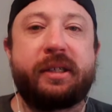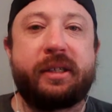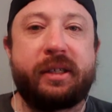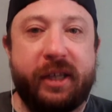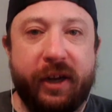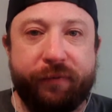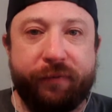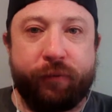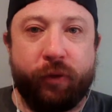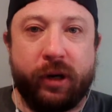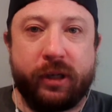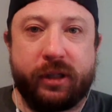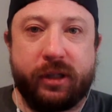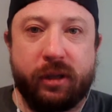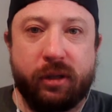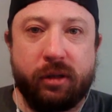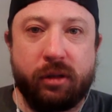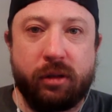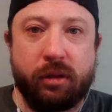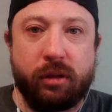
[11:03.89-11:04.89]
Different
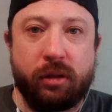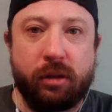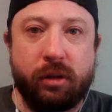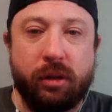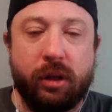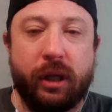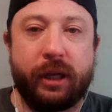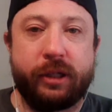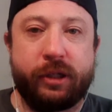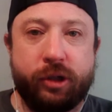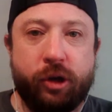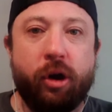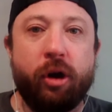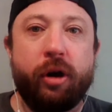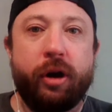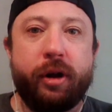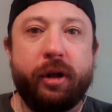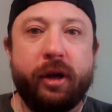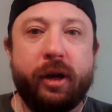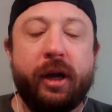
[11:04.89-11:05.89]
is
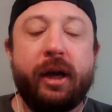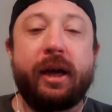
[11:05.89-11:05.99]
good.